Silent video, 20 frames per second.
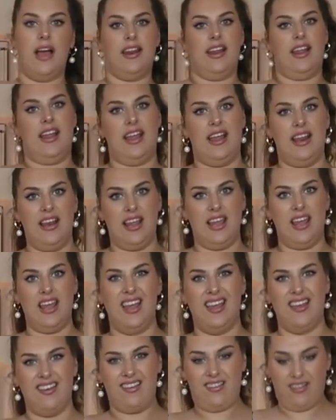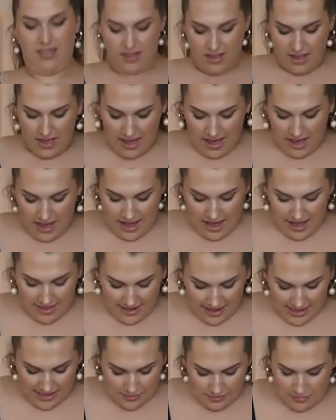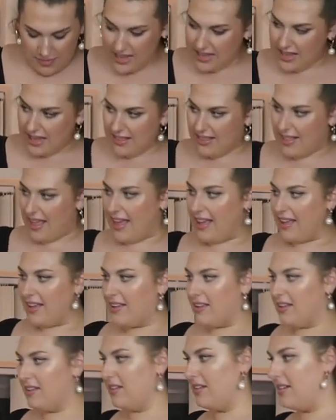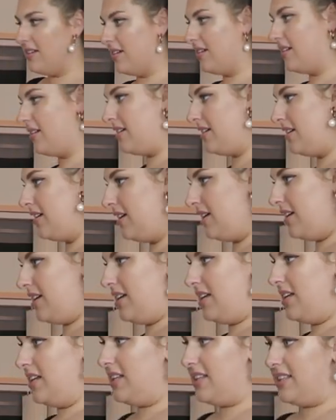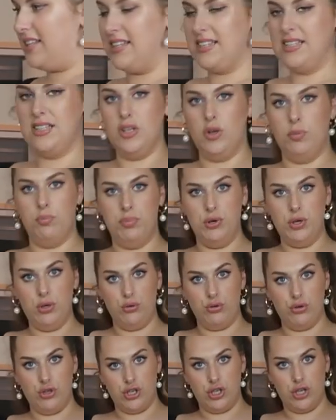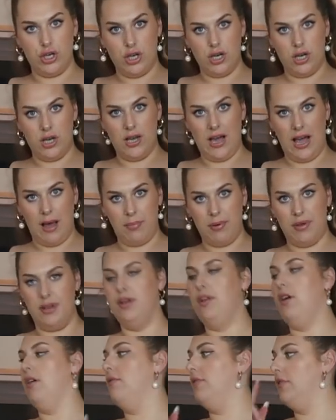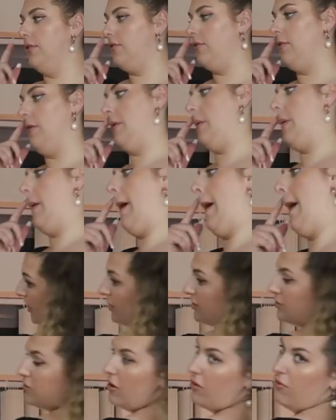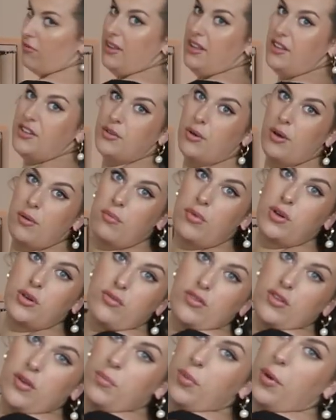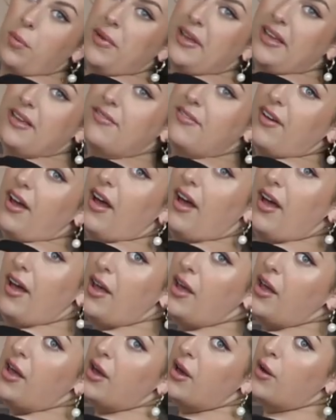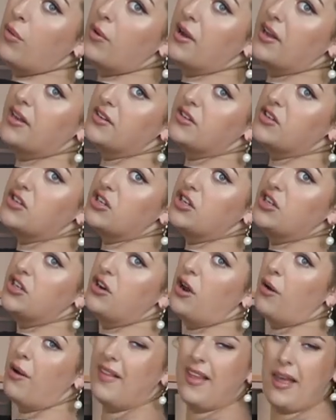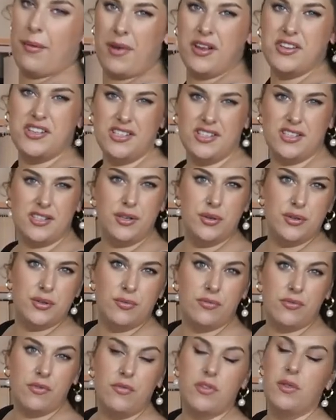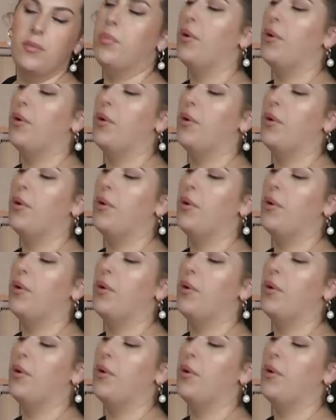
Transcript: hitting here. And that is making like this little pooch happen over the front. Not really doing much for the bum either, which, you know, I like my jeans to do something for the